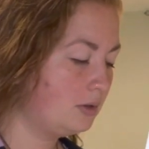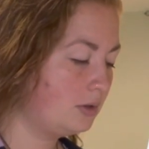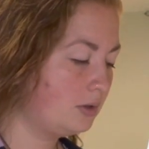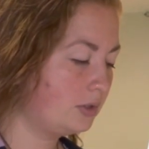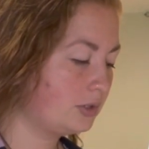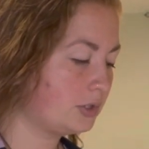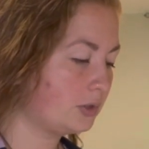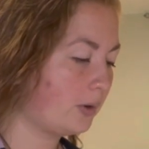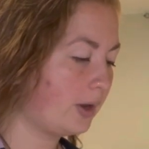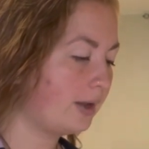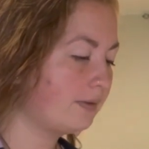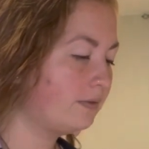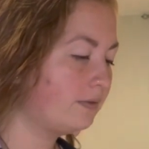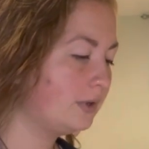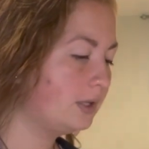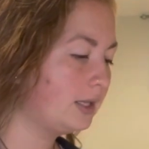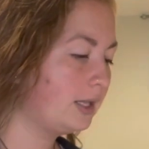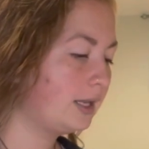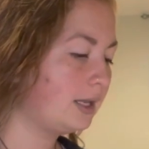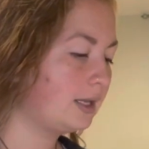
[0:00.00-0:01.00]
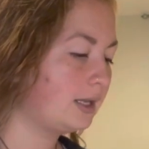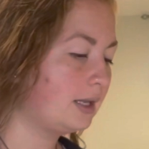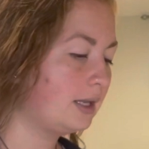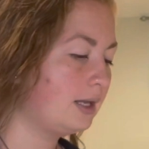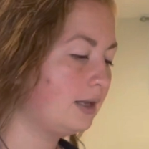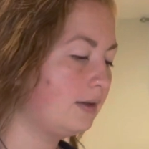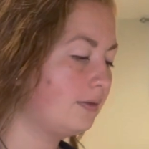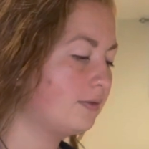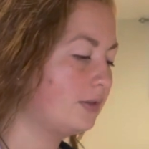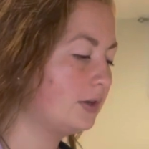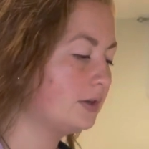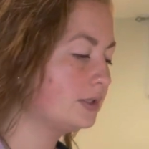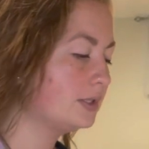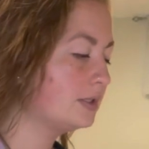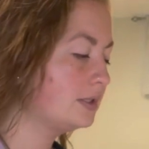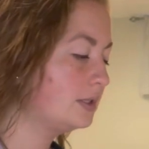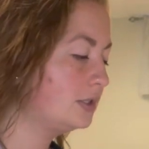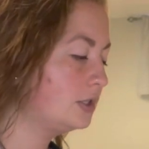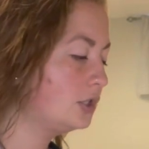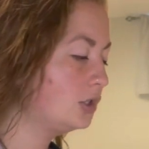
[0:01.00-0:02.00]
So I feel like if there's a
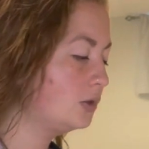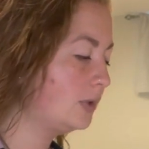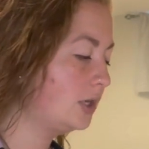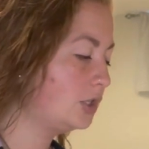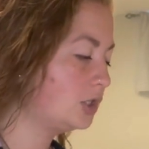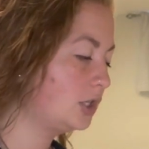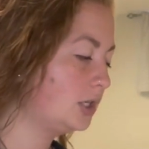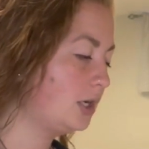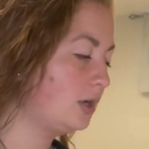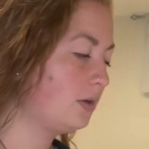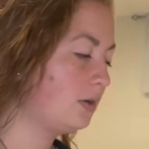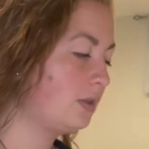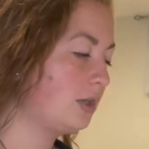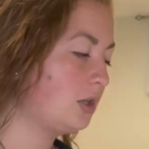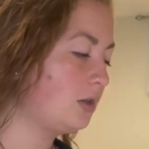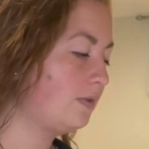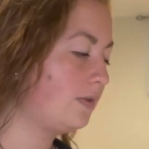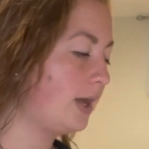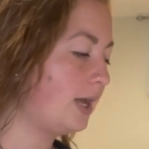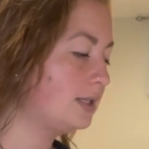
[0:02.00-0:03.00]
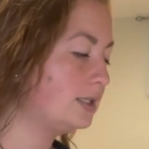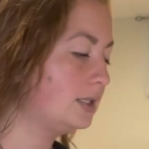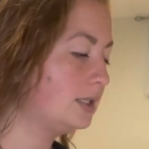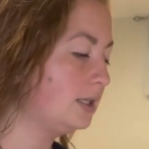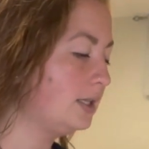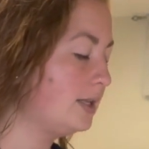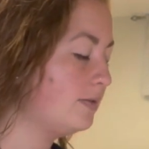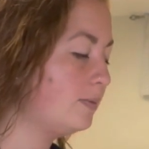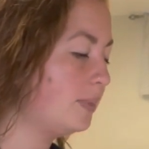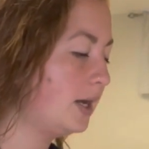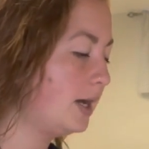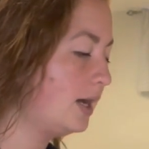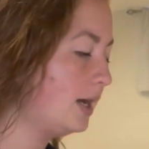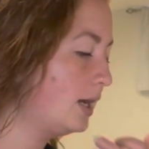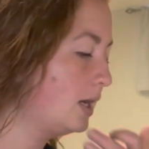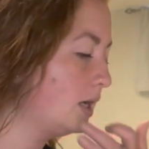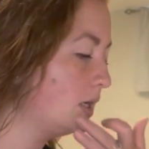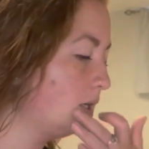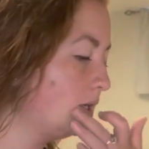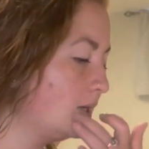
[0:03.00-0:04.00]
situation here that you've had to leave
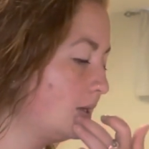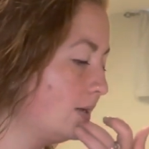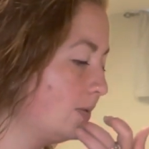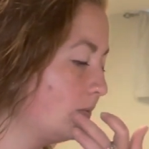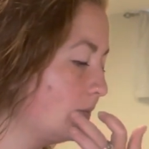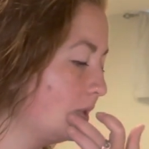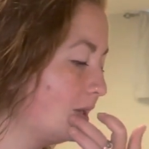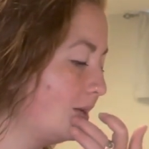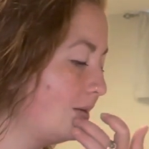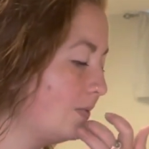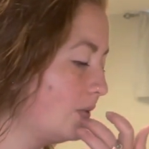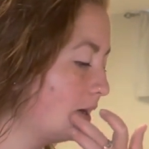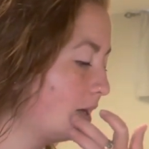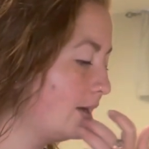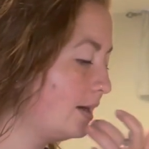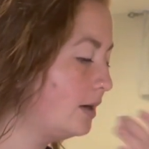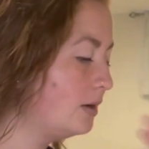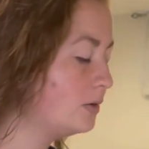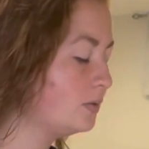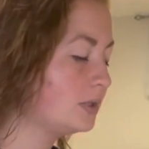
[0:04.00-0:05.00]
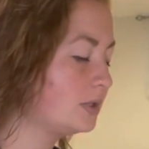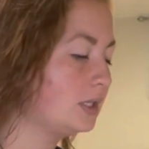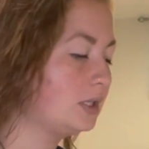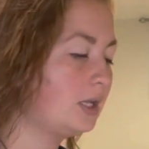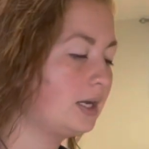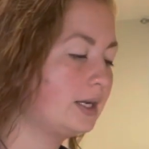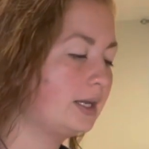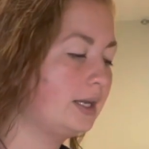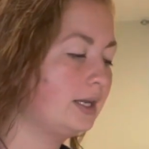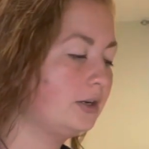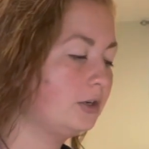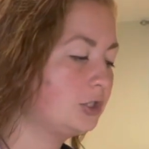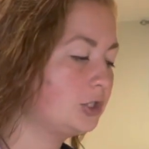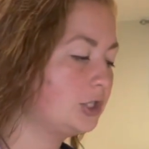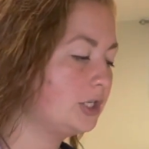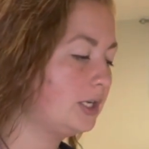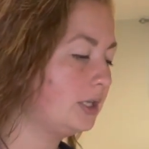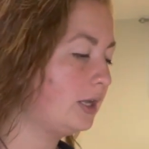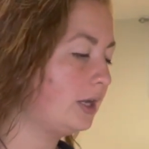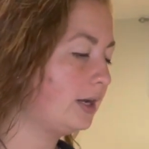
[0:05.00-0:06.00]
behind, it didn't really work out, it was a lot of
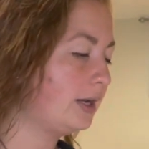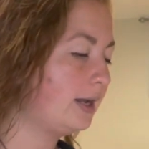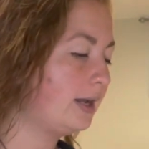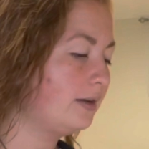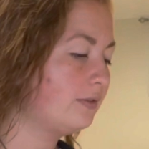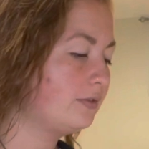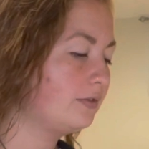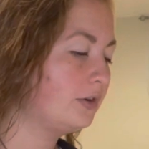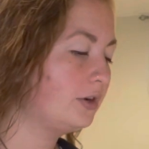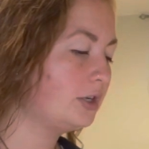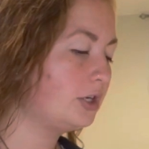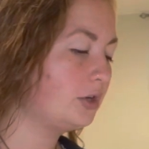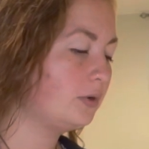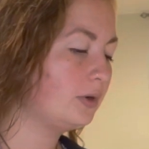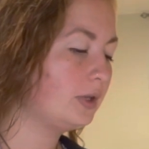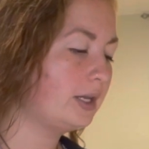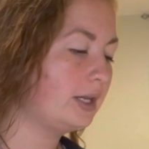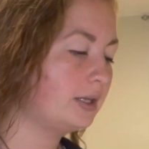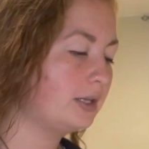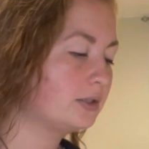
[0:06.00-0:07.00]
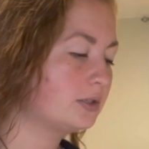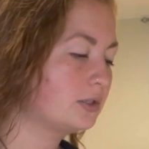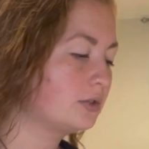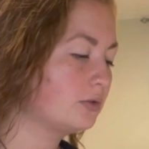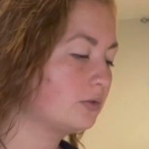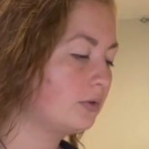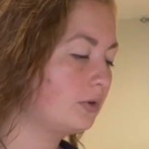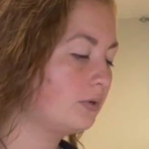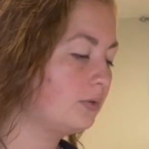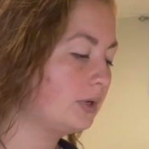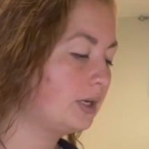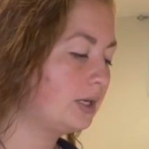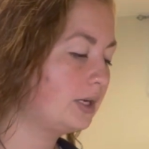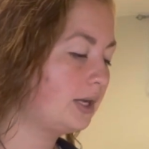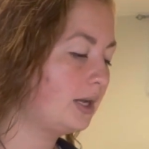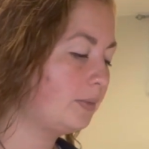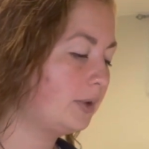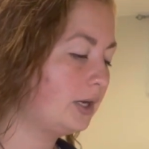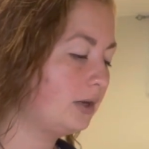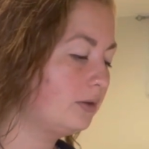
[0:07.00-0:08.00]
energy, a lot of effort, and you were like, screw it,
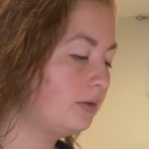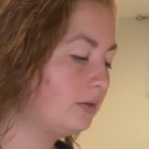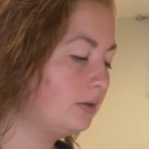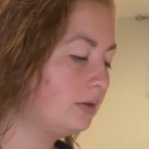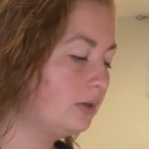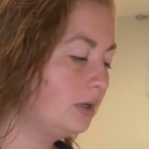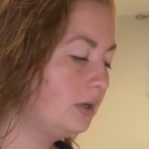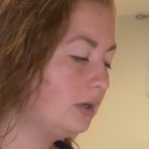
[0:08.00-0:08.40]
I'm out.